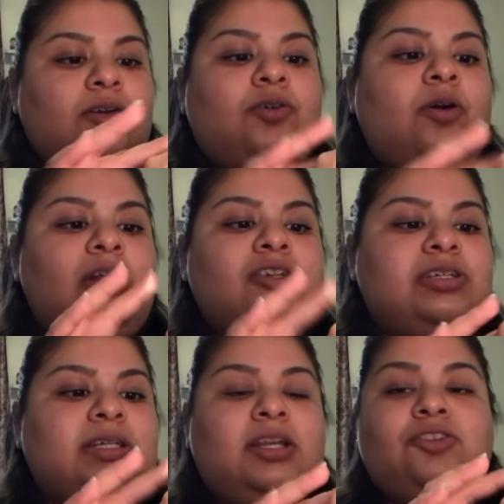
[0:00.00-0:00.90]

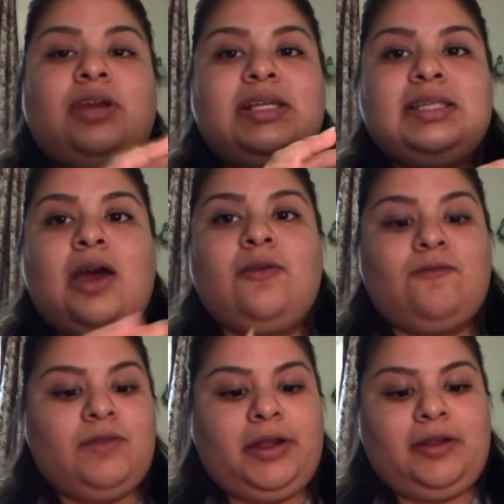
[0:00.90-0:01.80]
gorgeous and it dries
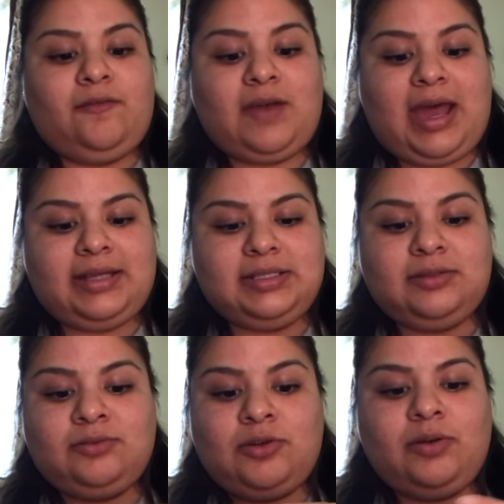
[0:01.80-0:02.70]
down very fast.
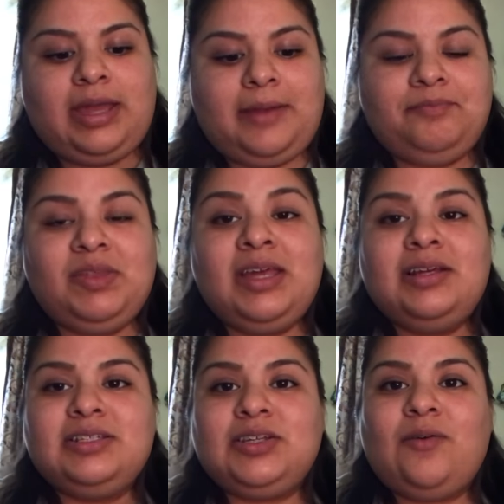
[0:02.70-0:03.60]
Okay,
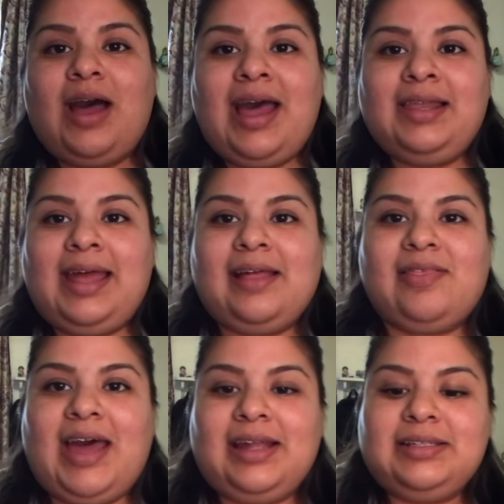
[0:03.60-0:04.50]
so I like
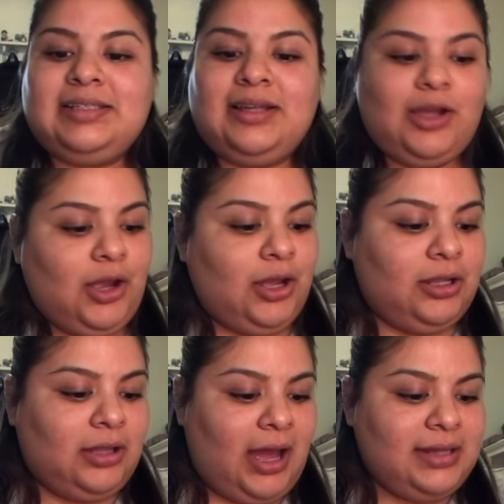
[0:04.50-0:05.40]
that a
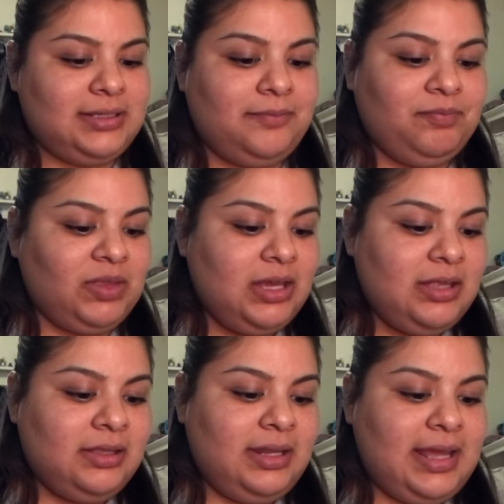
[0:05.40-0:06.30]
lot.
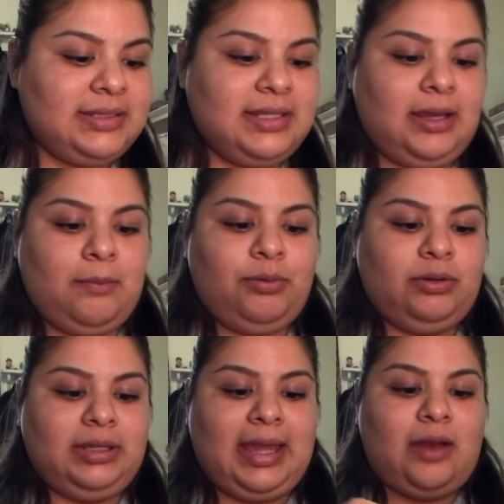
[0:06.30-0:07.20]
The next thing I'm
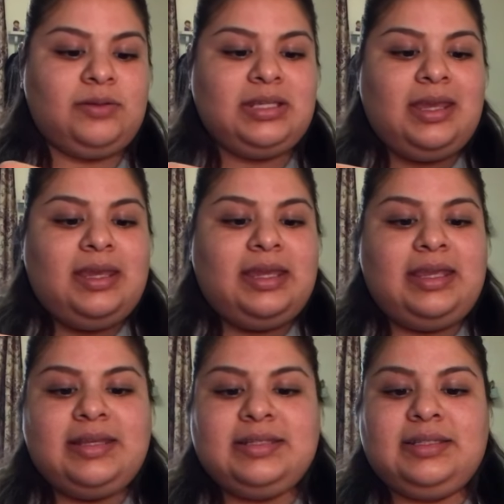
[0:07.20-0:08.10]
pulling out
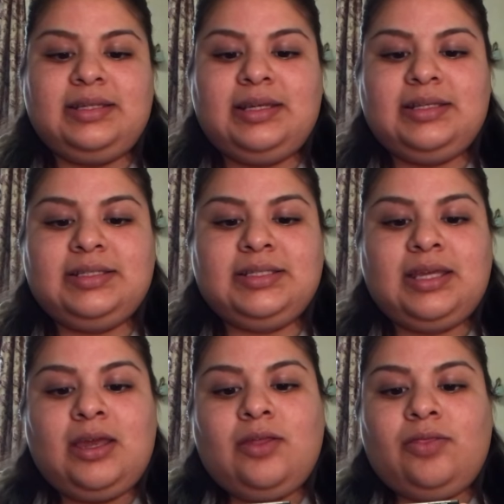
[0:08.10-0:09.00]
is
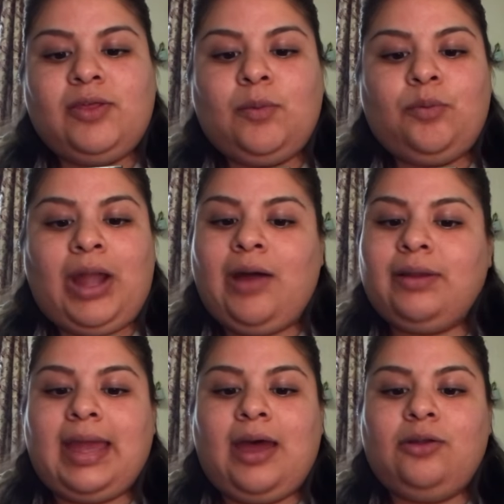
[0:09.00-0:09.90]
the Brow
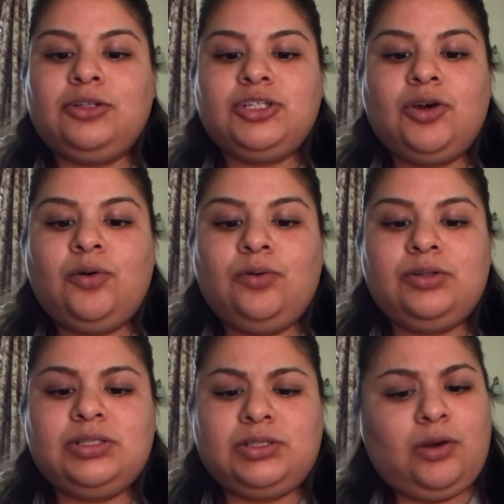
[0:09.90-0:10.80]
Gal
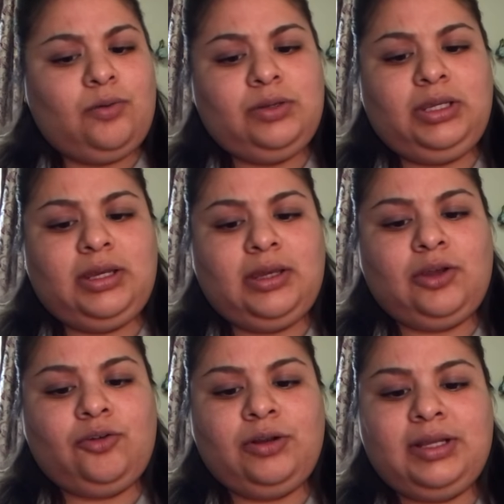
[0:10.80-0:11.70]

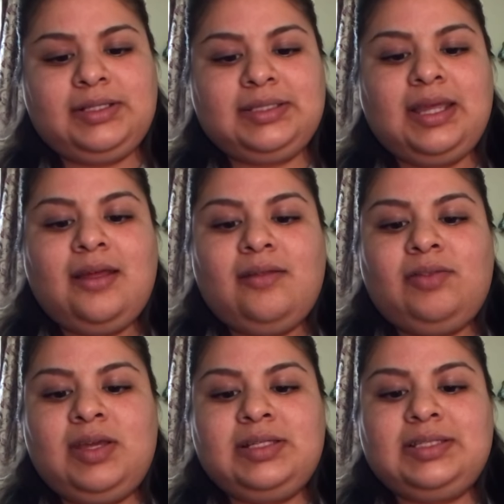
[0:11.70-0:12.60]
Tonia Crooks.
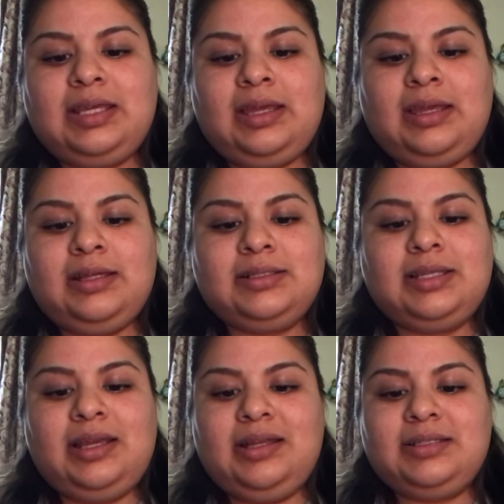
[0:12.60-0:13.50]
This is
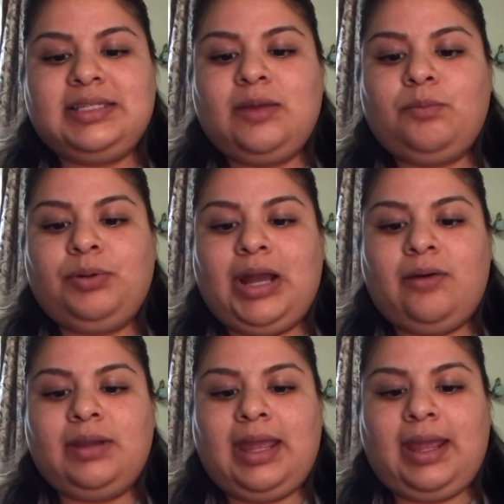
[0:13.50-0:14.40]
the Instant
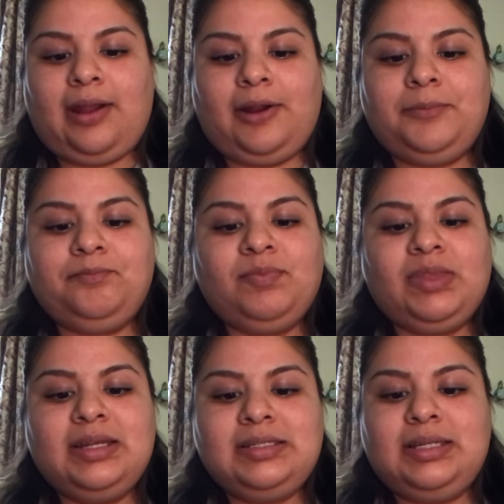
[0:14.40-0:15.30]
Brown Hair
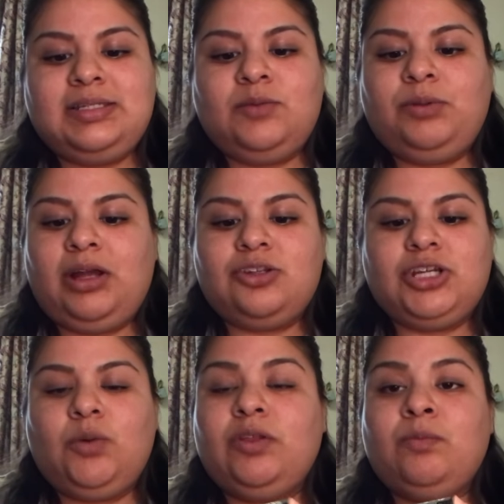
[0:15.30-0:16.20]
Tinted Brow
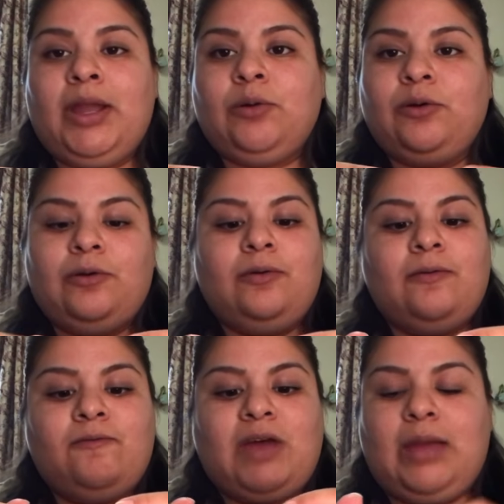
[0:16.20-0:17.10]
Gel with
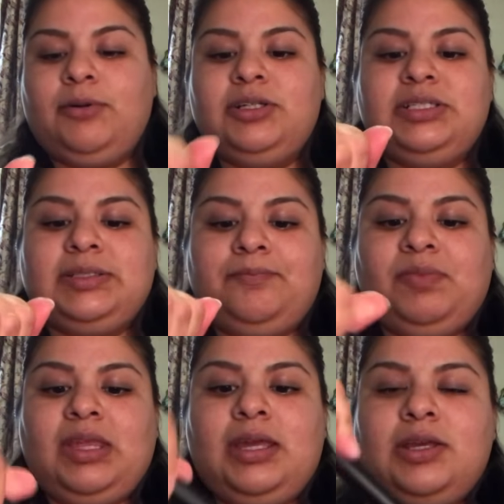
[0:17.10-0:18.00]
Microfibers.
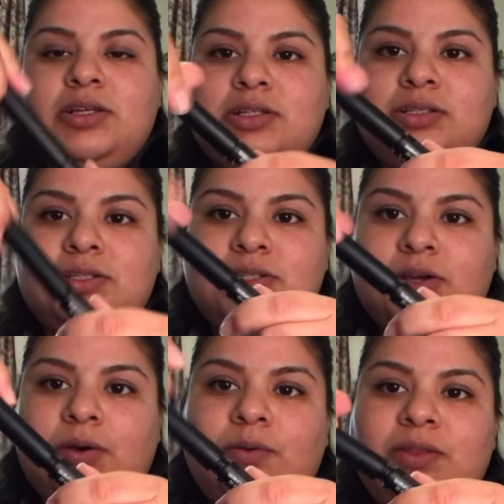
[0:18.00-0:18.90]

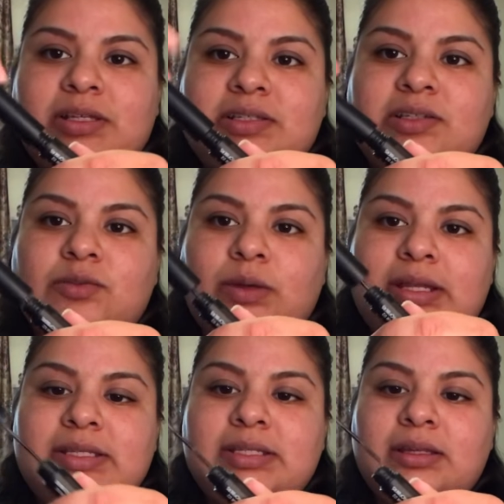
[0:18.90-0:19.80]
So this is
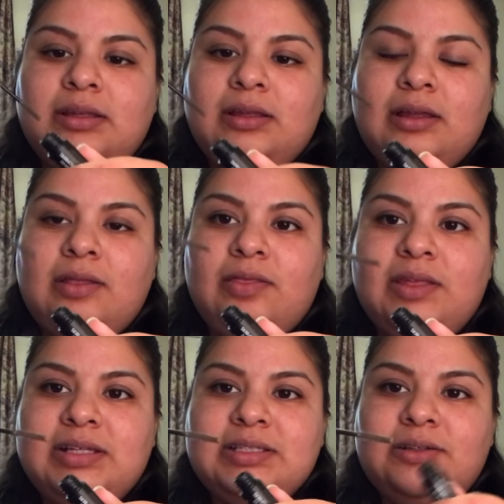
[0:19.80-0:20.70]
what
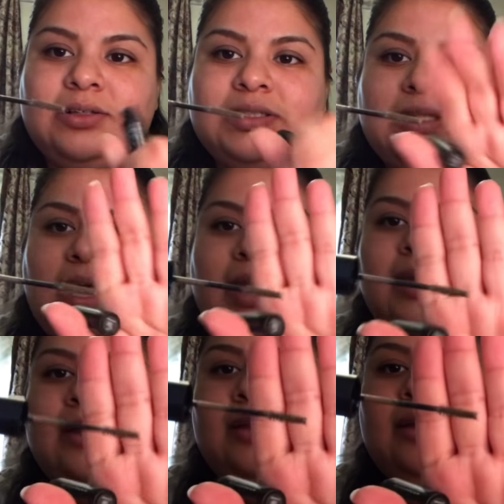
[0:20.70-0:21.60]
this looks like.